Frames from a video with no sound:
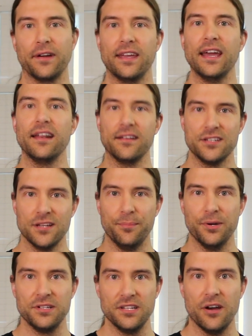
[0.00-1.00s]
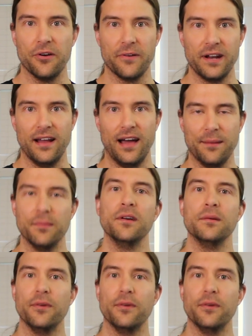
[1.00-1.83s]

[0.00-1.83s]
forget to put deodorant on